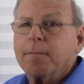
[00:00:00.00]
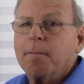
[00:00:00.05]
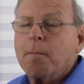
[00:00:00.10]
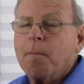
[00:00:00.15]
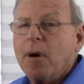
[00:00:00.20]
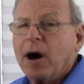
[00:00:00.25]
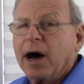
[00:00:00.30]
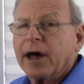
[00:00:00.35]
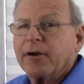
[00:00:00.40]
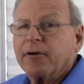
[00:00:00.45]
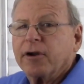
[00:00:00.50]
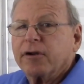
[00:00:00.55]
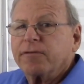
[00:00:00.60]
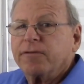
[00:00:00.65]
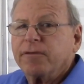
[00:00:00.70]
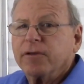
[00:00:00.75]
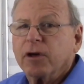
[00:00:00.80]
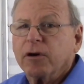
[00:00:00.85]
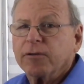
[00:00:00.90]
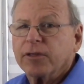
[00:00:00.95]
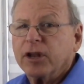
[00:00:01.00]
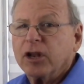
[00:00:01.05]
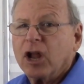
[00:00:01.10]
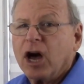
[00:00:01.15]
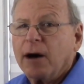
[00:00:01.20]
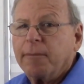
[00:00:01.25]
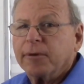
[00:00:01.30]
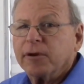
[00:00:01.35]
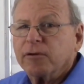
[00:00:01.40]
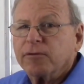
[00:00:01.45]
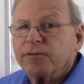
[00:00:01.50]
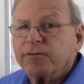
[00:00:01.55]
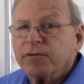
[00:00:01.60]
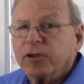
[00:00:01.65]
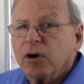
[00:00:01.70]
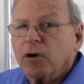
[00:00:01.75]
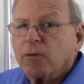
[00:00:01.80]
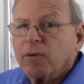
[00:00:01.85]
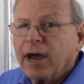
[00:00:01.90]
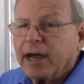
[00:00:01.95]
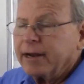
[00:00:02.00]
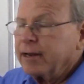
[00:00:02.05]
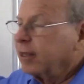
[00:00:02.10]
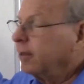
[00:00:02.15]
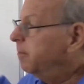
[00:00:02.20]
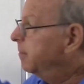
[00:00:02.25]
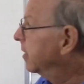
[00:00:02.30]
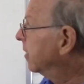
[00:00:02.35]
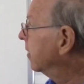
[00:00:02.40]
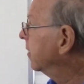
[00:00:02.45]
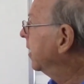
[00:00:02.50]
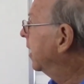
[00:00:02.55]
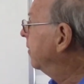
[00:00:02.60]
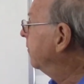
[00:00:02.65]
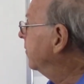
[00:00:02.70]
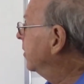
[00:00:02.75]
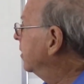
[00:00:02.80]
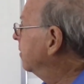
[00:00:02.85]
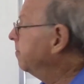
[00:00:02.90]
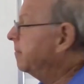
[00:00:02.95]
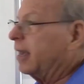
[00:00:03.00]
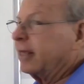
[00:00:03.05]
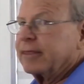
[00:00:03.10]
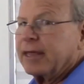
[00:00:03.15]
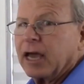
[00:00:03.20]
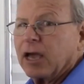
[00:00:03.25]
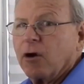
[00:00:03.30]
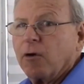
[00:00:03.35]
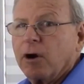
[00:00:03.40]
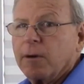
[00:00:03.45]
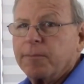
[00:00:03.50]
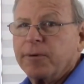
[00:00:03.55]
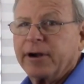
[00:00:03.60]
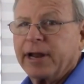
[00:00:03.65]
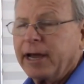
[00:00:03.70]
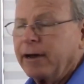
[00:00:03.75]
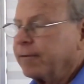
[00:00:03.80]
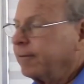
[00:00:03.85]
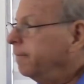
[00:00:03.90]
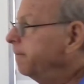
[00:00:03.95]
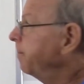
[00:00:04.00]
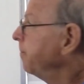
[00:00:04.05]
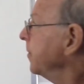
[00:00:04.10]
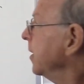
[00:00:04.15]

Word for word: the moderate flow, the nominal flow right in the middle and we can make that go up or down.